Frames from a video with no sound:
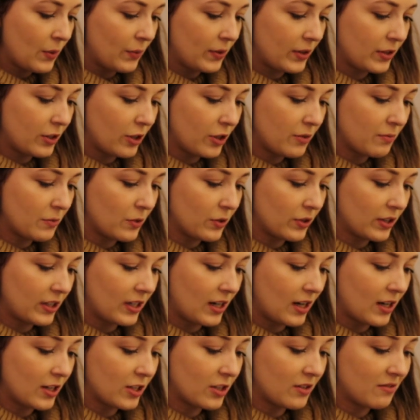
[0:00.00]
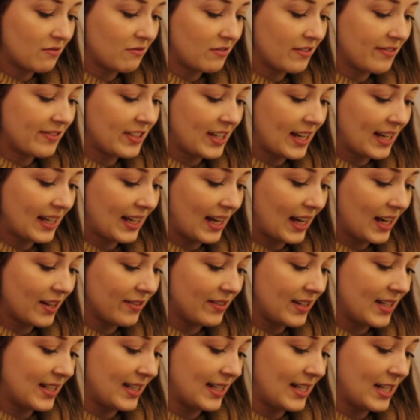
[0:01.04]
with no more than 158
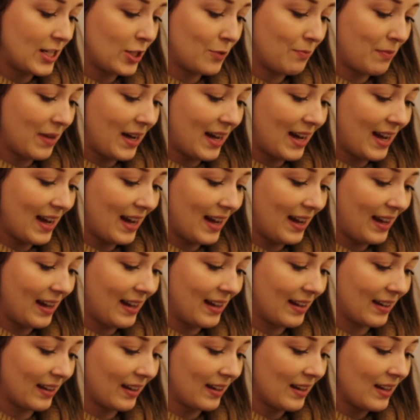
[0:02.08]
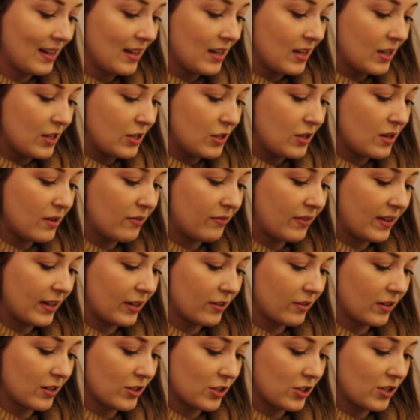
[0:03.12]
calories in each bag. YouFit
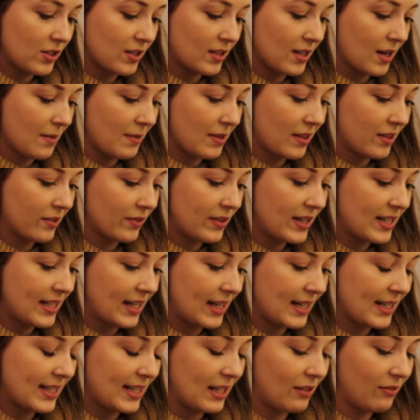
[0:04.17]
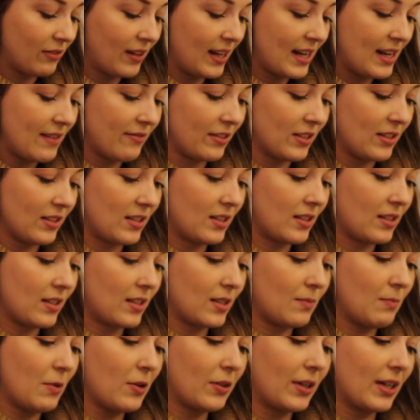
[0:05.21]
crunchers come in 3 tasty flavors:
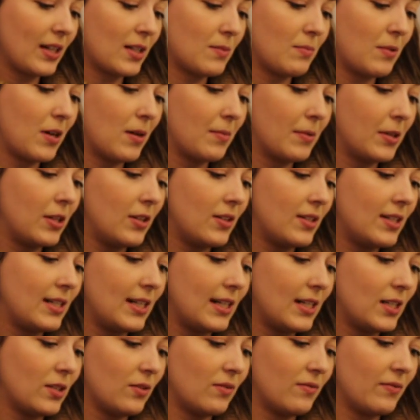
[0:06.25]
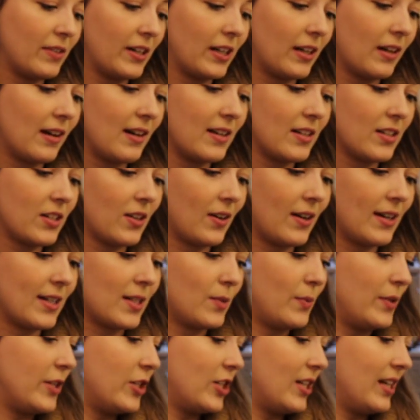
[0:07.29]
smokehouse barbecue, sea salt and vinegar, and Thai
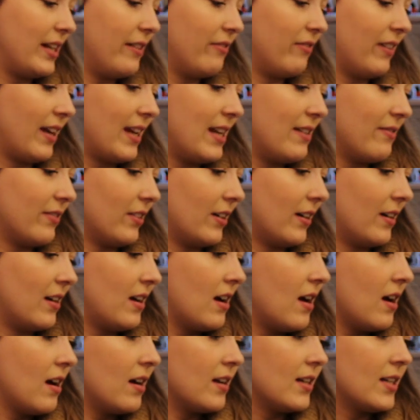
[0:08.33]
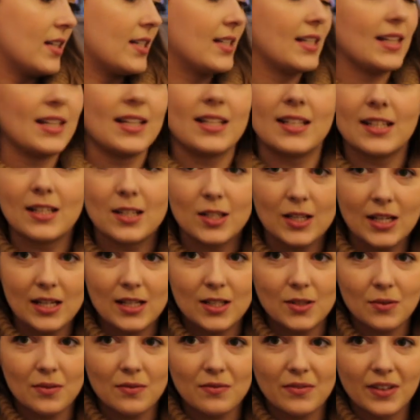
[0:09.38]
sweet chili flavor. So this is sea
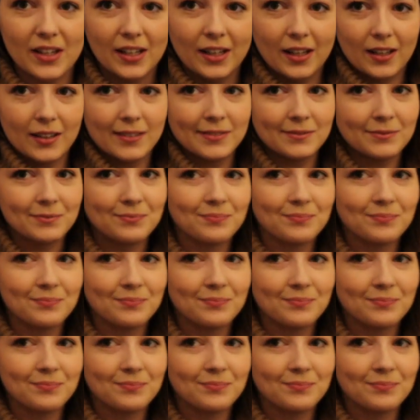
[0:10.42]
salt and vinegar.